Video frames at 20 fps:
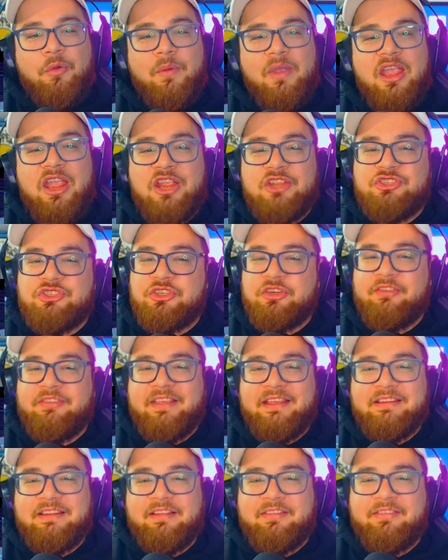
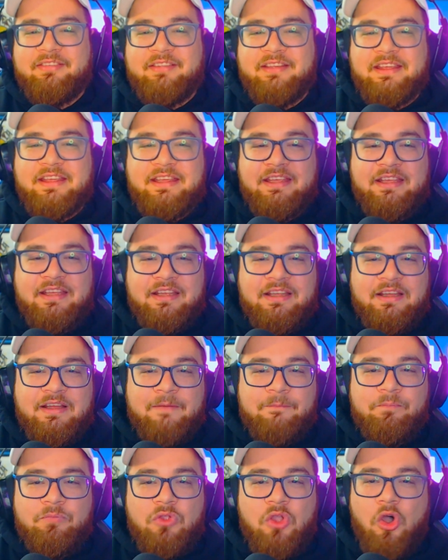interesting to see
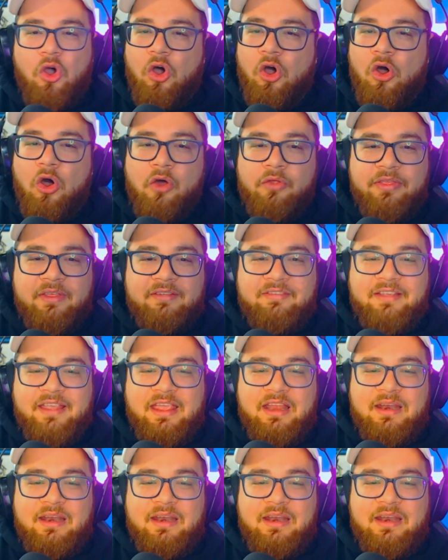all this and